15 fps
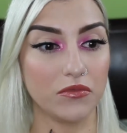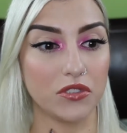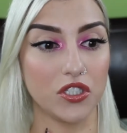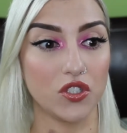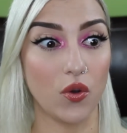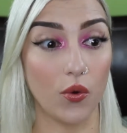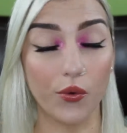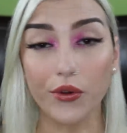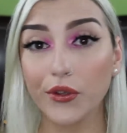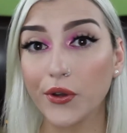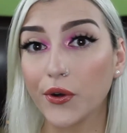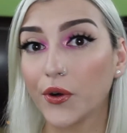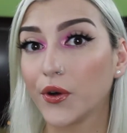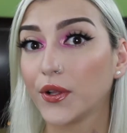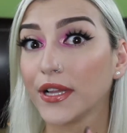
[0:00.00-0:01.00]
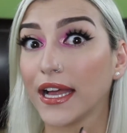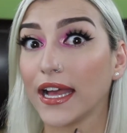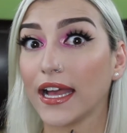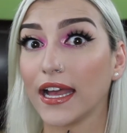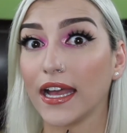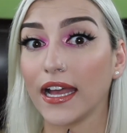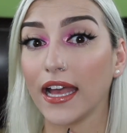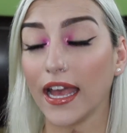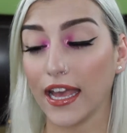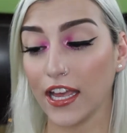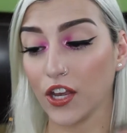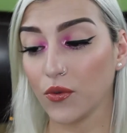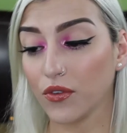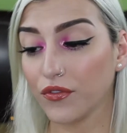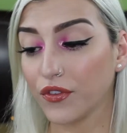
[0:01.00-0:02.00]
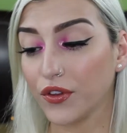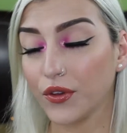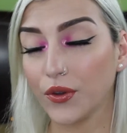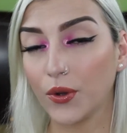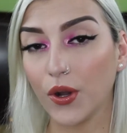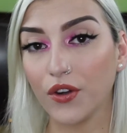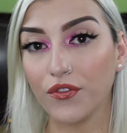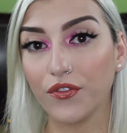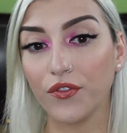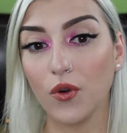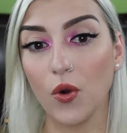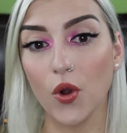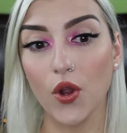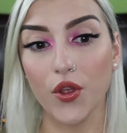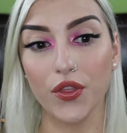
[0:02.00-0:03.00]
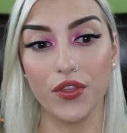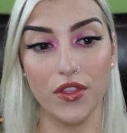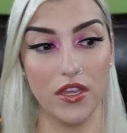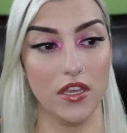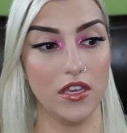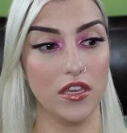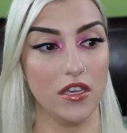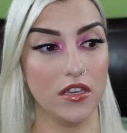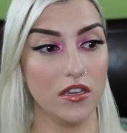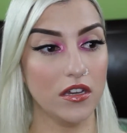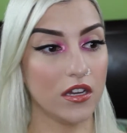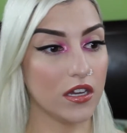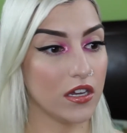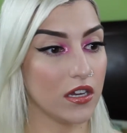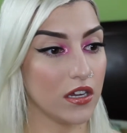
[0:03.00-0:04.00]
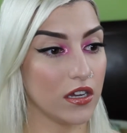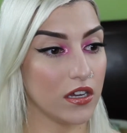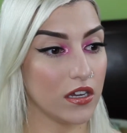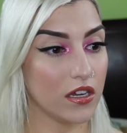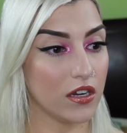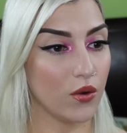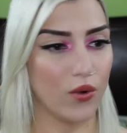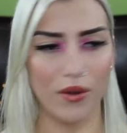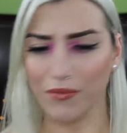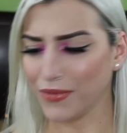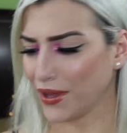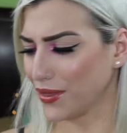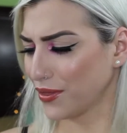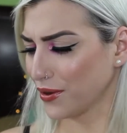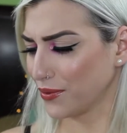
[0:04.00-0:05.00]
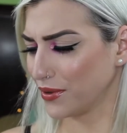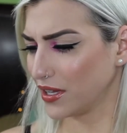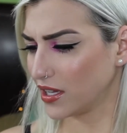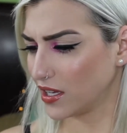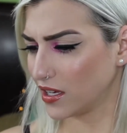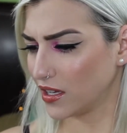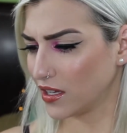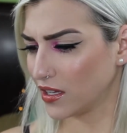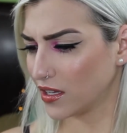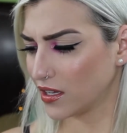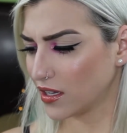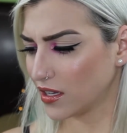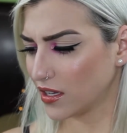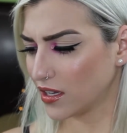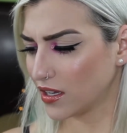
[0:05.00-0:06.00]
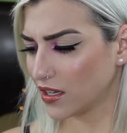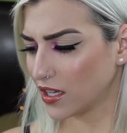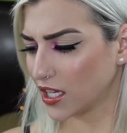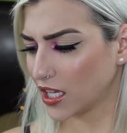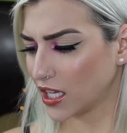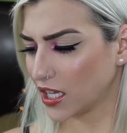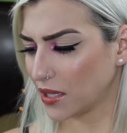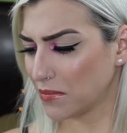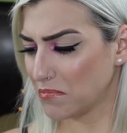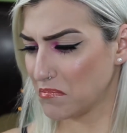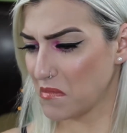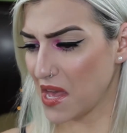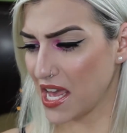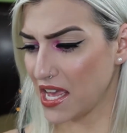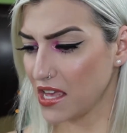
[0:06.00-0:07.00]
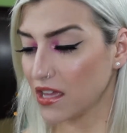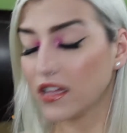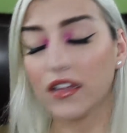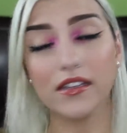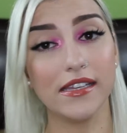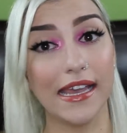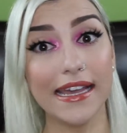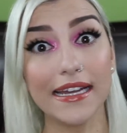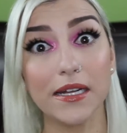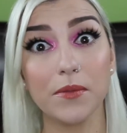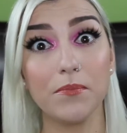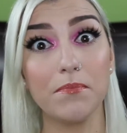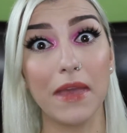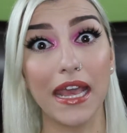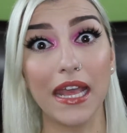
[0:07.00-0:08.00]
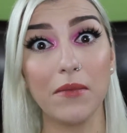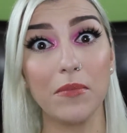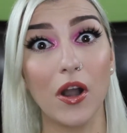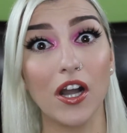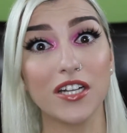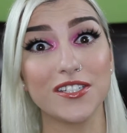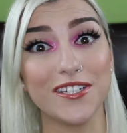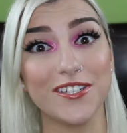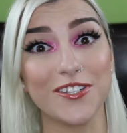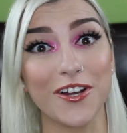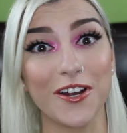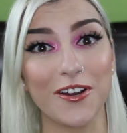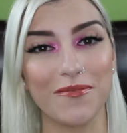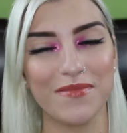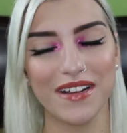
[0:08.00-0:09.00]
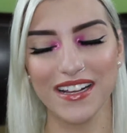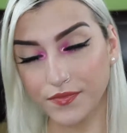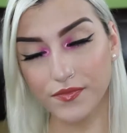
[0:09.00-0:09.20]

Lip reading: tutorial and review for the, what month are we in? May? Yeah, May Boxycharm.